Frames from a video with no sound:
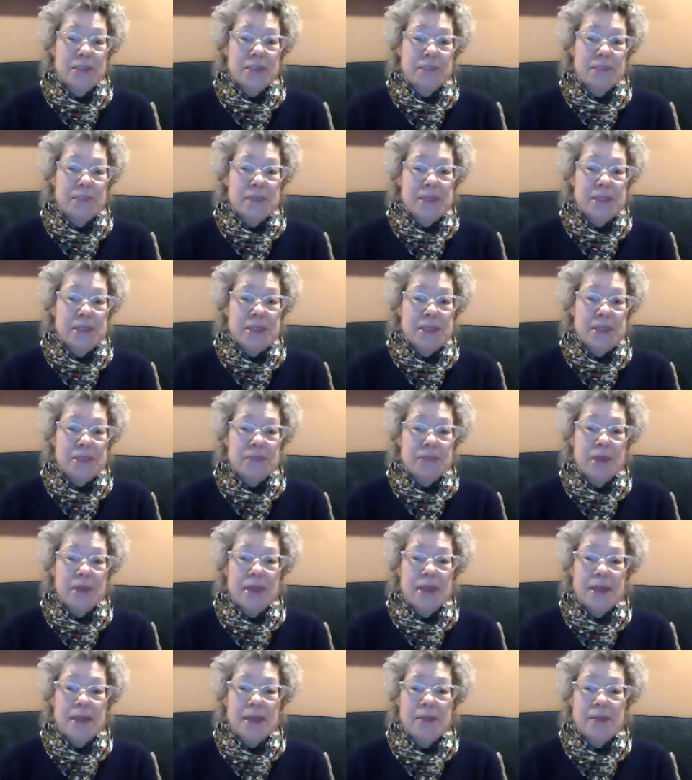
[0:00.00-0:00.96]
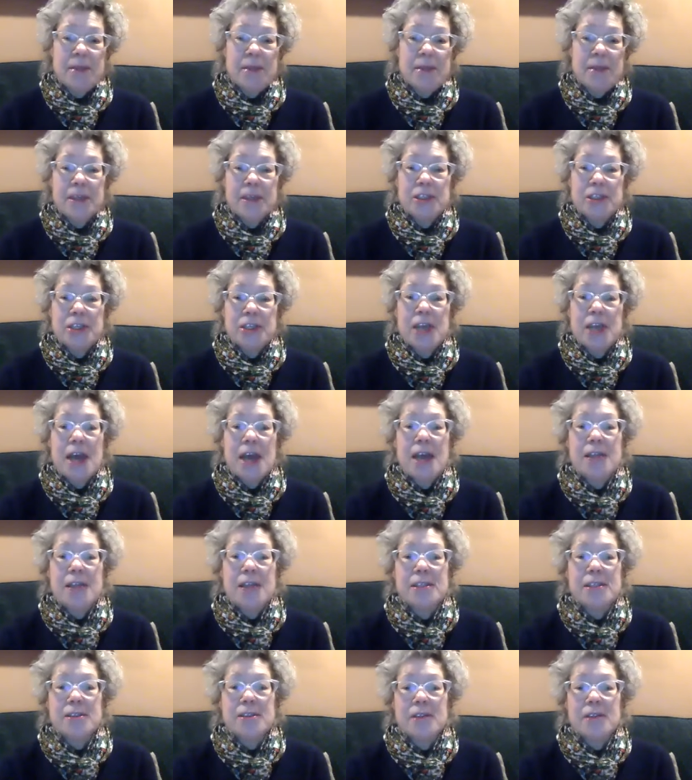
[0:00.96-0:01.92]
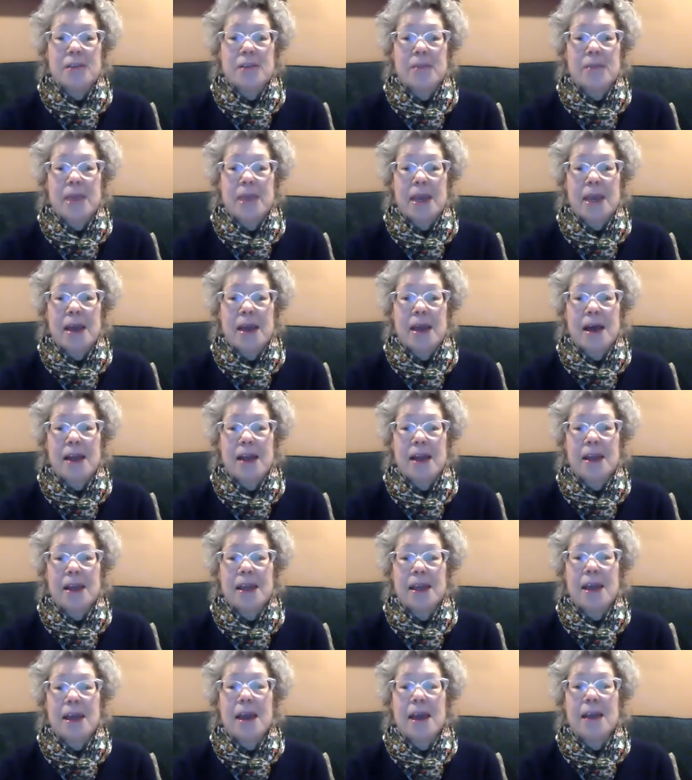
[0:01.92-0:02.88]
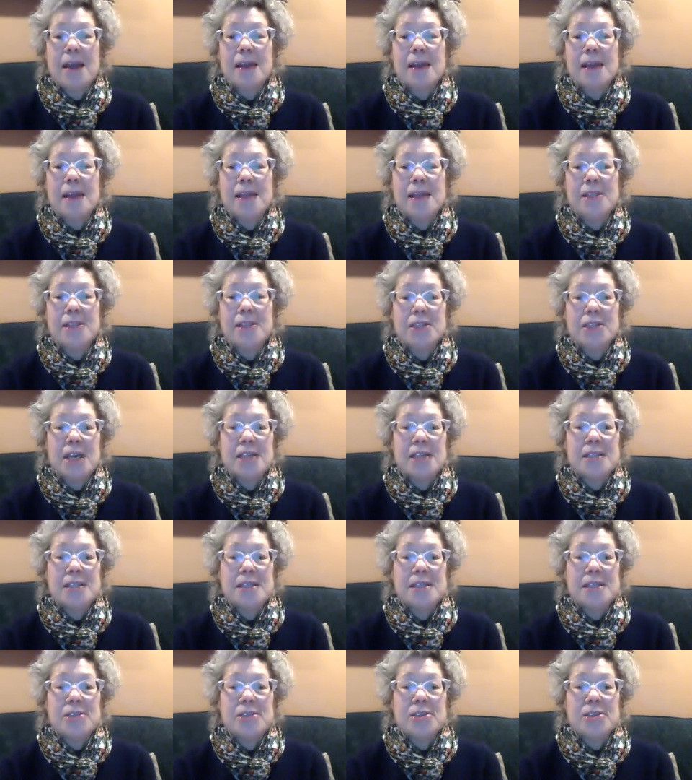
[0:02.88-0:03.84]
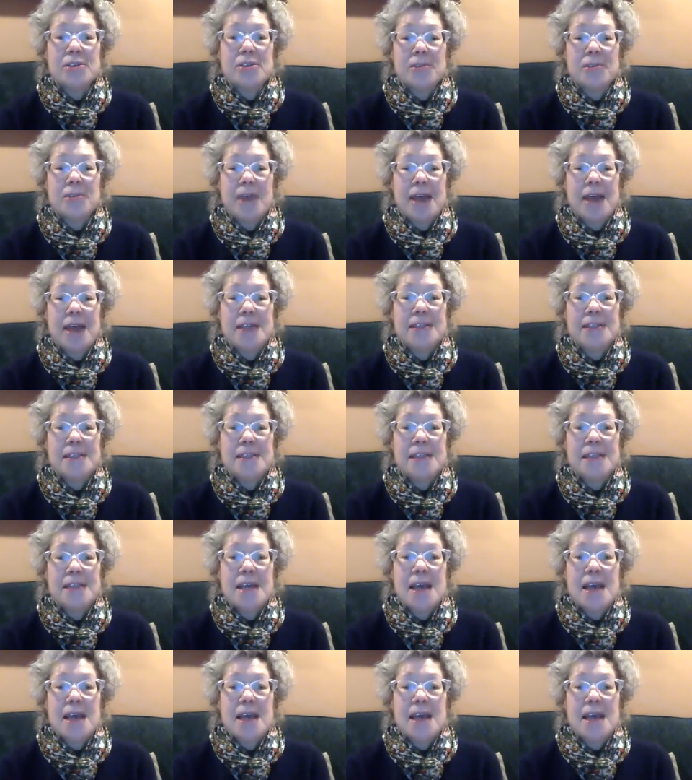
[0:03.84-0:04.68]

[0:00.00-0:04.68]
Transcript: please write them in the chat so that my colleague Eileen Chanza Torres